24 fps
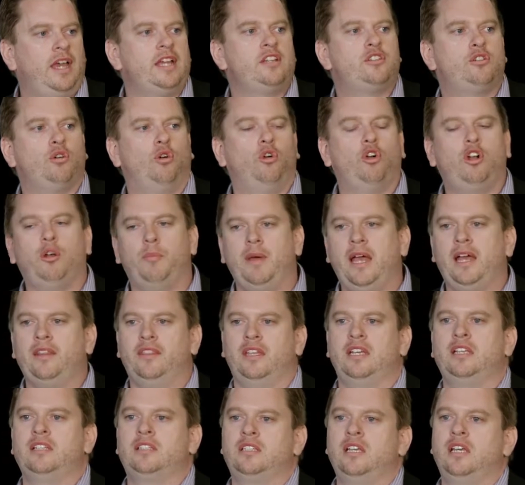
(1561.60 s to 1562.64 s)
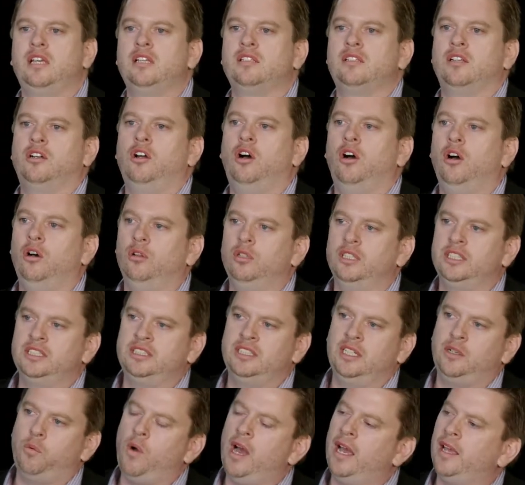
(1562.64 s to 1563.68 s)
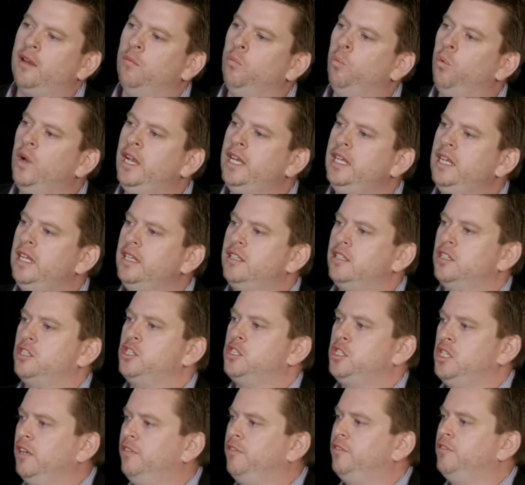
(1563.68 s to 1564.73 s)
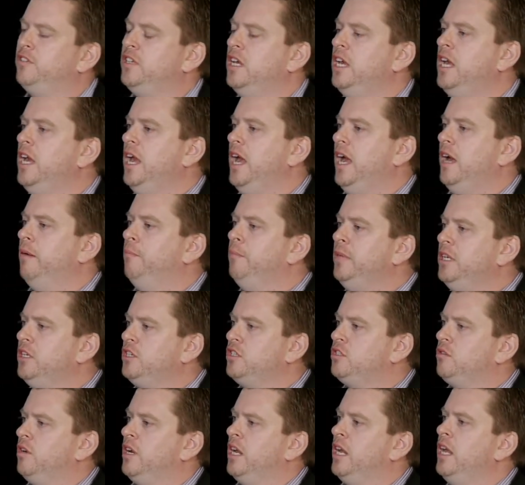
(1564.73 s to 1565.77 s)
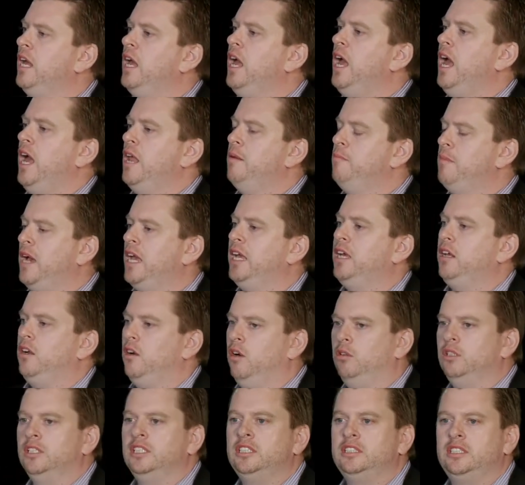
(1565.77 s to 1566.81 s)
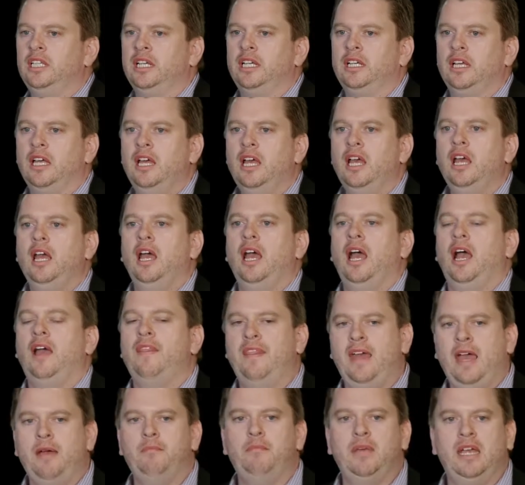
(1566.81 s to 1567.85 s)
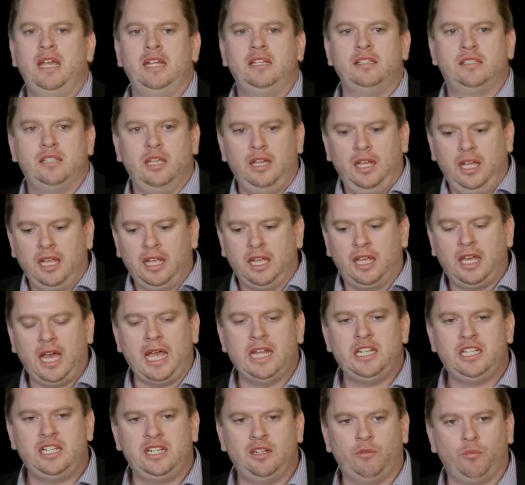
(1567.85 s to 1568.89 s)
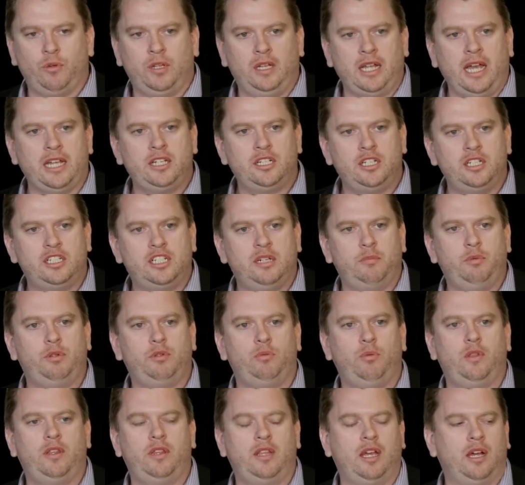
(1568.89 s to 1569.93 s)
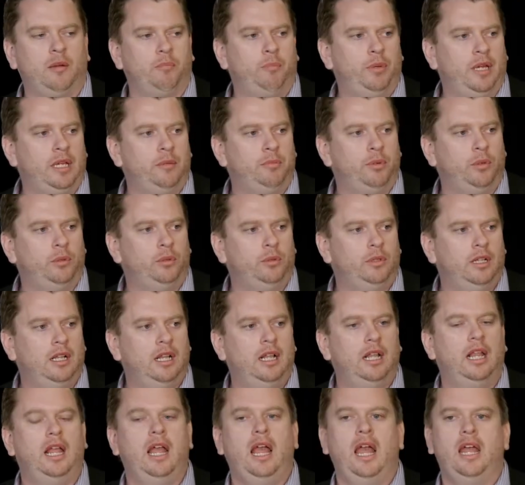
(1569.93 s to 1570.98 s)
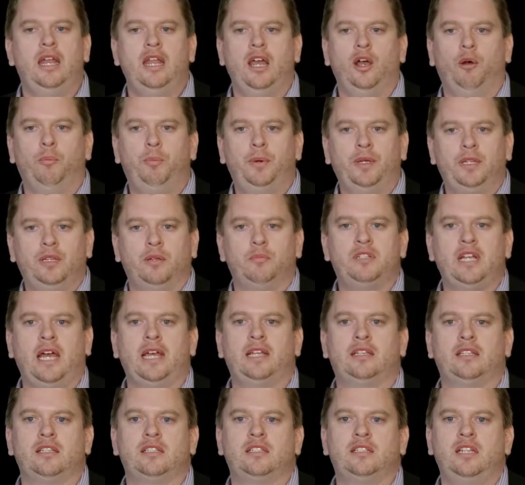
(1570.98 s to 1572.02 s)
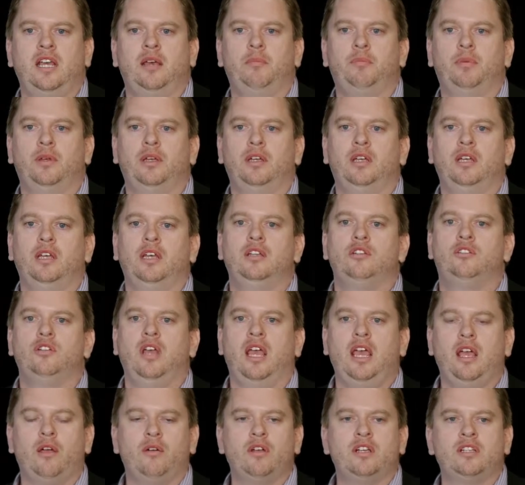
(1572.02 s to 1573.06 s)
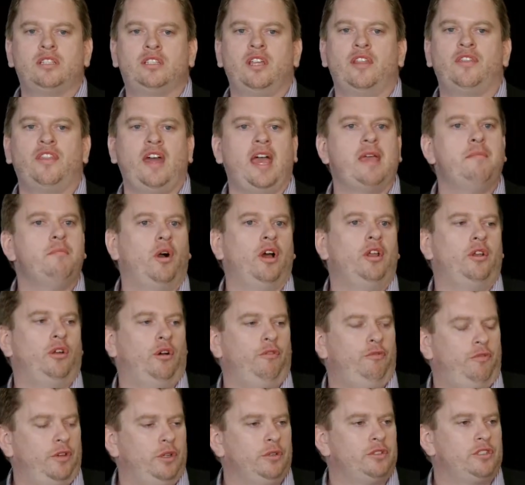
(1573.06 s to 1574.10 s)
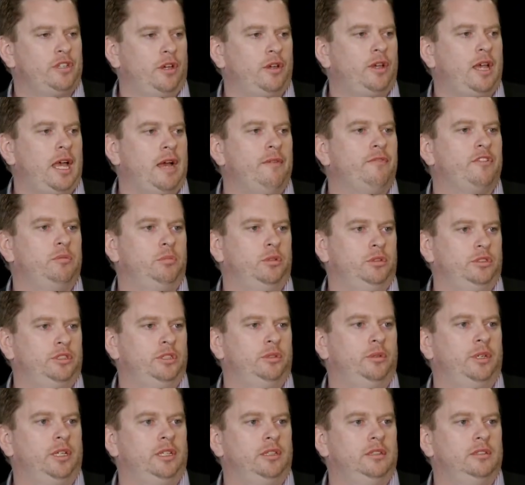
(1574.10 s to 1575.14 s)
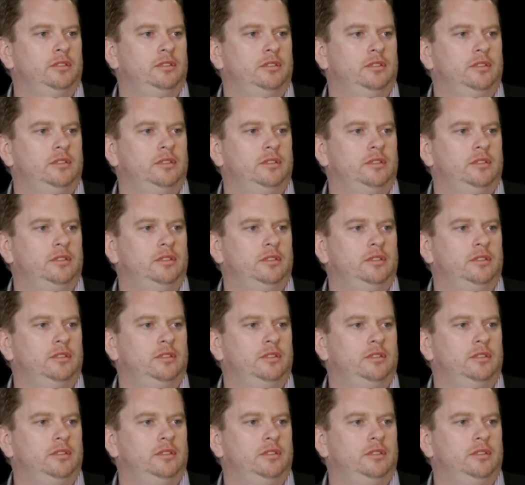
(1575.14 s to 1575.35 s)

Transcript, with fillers: They talk about these things in a holistic way, and we need to shift our ministry and make it holistic. And that means engaging in relationships with young people and helping them take the step into areas that they might not feel so comfortable doing.